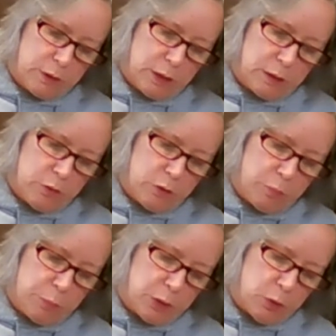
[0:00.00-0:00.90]
And this
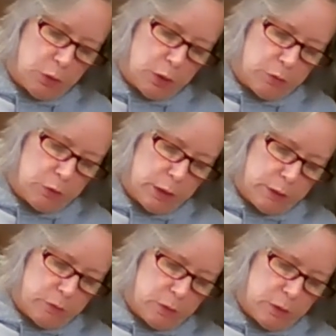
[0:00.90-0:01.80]
could be a whole other
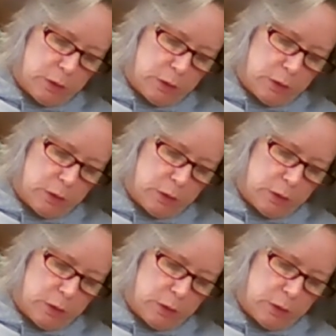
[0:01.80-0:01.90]
lesson.